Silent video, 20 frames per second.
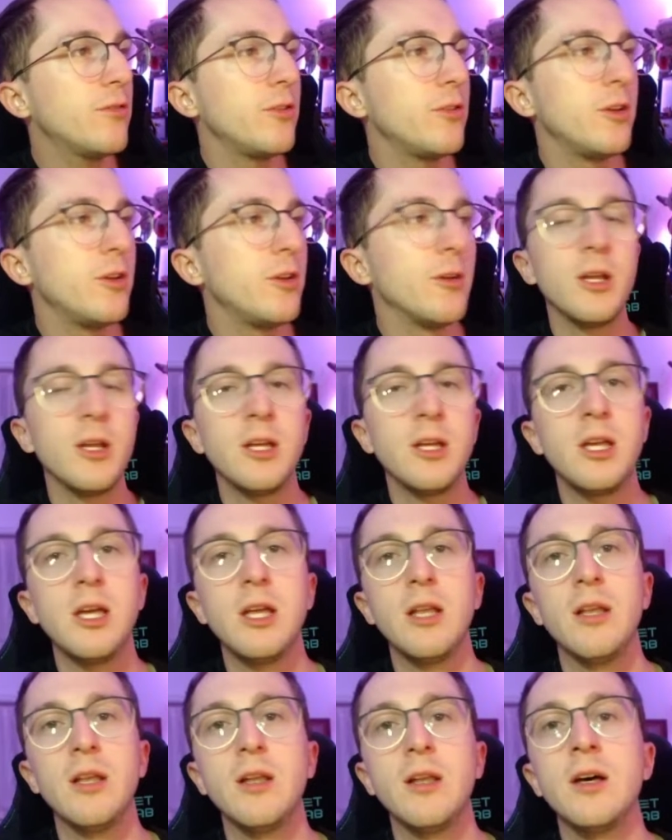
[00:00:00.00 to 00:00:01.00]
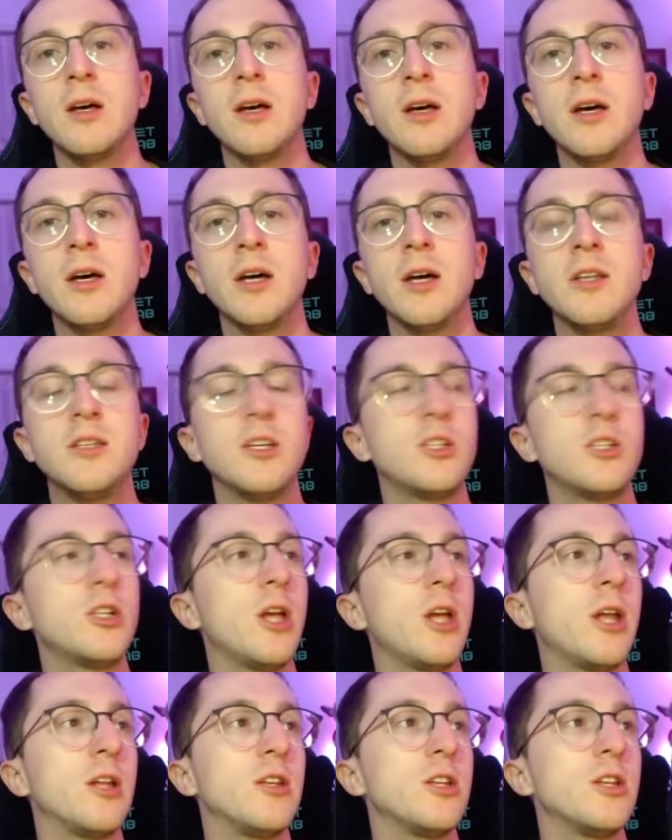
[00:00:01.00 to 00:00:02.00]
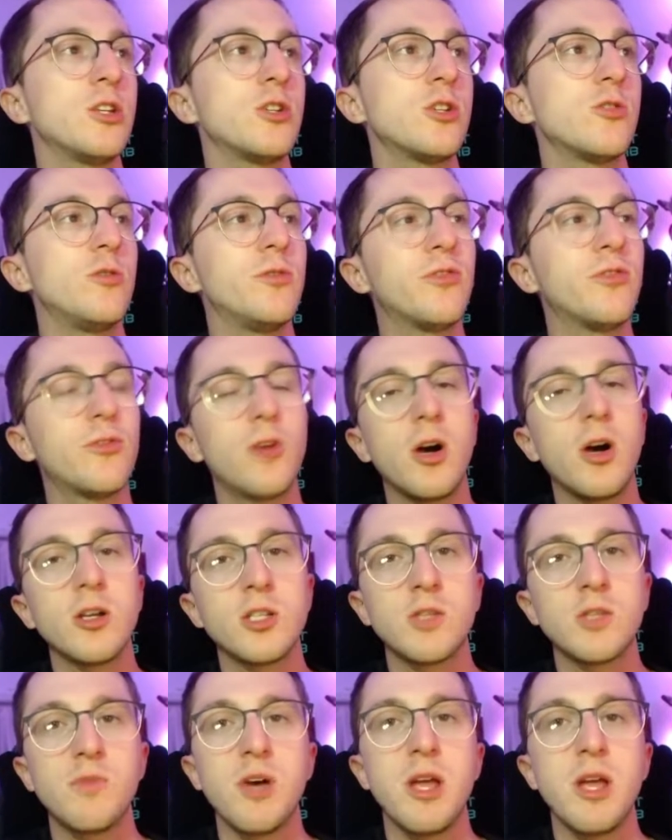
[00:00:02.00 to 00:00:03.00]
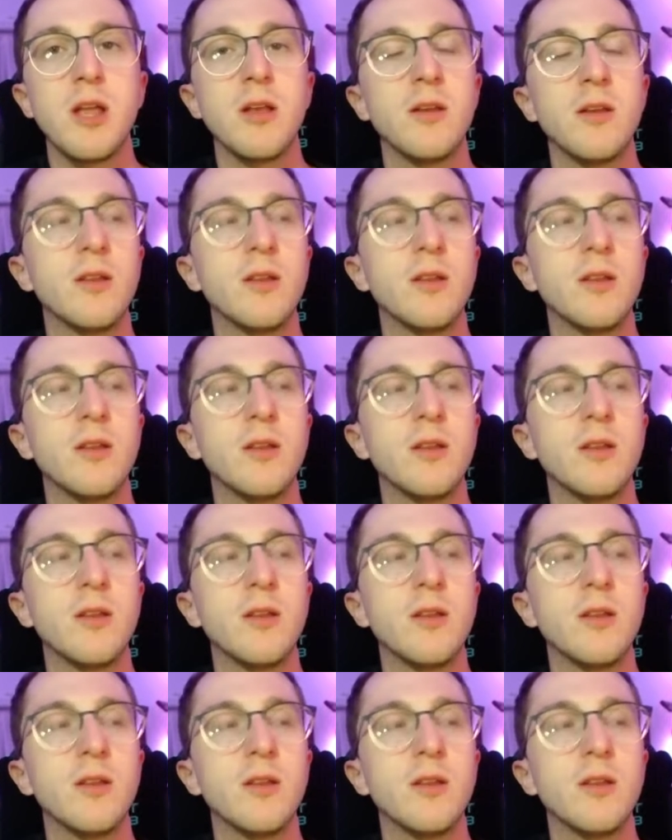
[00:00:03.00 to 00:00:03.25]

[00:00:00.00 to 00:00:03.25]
you're going to get an additional frostmite